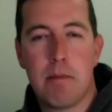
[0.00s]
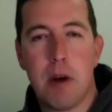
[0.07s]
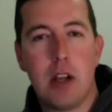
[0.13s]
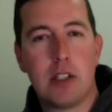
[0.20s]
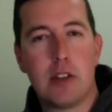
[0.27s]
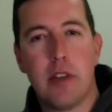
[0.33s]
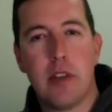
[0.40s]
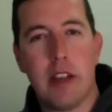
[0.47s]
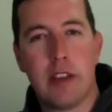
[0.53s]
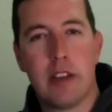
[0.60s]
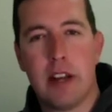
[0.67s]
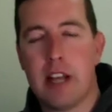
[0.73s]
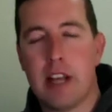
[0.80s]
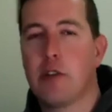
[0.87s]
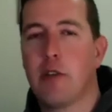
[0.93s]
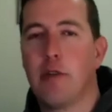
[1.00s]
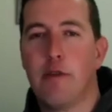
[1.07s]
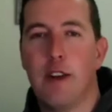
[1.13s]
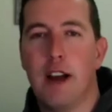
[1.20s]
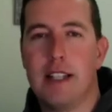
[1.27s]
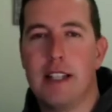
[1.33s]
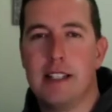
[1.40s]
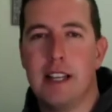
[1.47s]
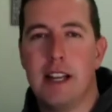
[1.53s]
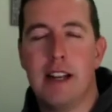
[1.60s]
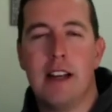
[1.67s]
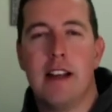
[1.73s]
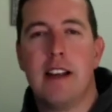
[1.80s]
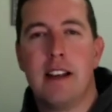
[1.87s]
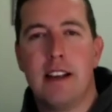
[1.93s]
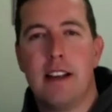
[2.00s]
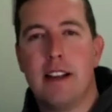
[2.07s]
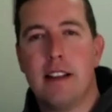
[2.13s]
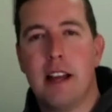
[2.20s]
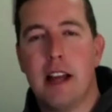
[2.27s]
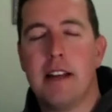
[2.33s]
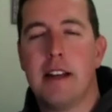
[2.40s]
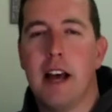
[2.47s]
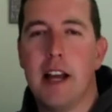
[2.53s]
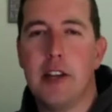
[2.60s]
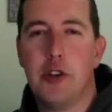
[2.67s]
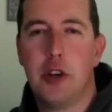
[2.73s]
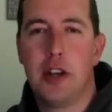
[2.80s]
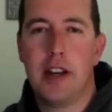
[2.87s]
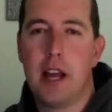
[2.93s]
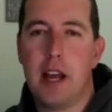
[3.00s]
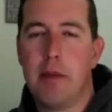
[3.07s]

most of the international flights then that night